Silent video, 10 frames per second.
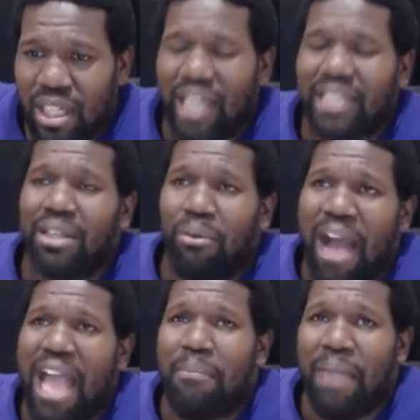It's the
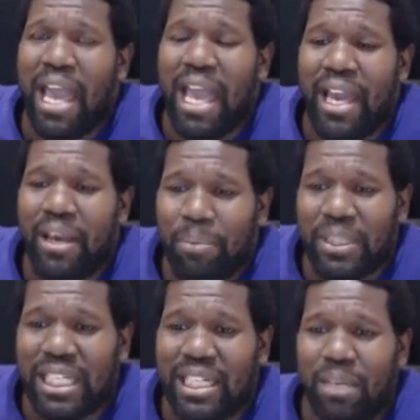white man
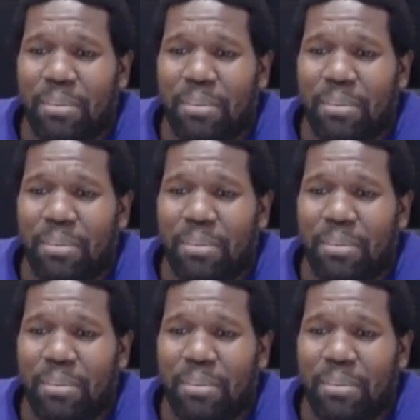pretending